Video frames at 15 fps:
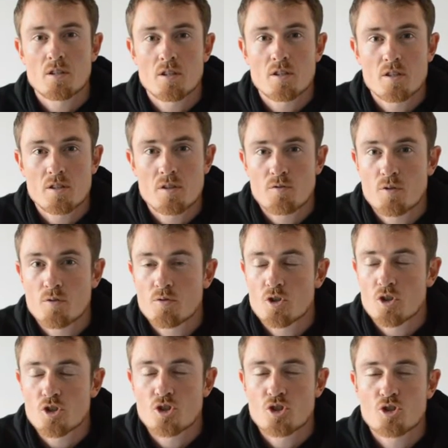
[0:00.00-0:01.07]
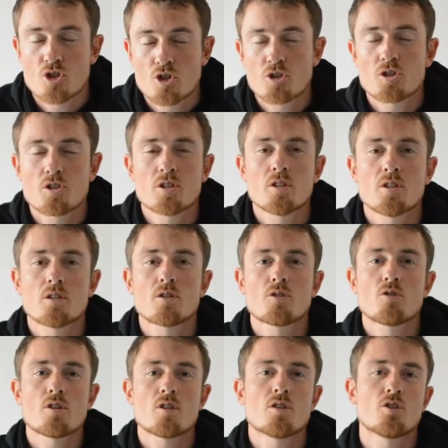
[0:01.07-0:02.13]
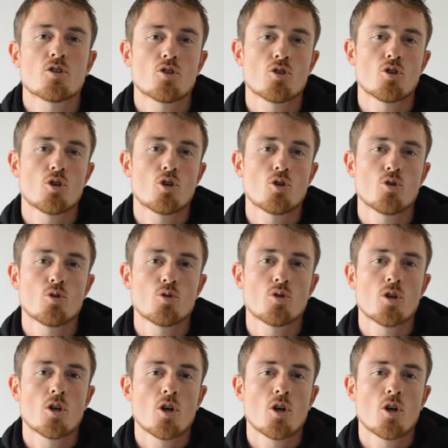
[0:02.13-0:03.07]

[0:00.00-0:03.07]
is if you've just suddenly increased your load